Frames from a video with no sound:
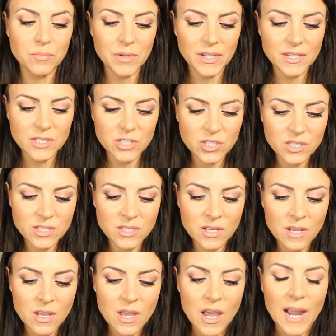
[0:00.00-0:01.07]
But it's just,
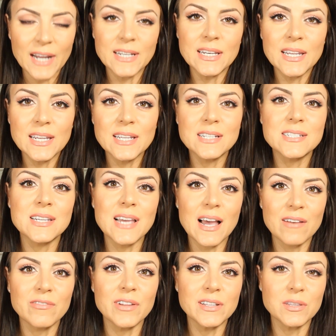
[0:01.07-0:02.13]
I need to
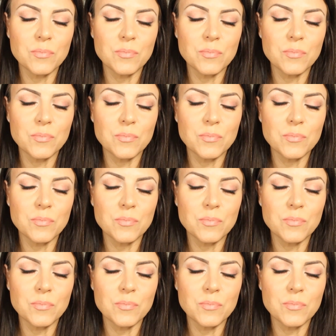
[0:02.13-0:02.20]
have like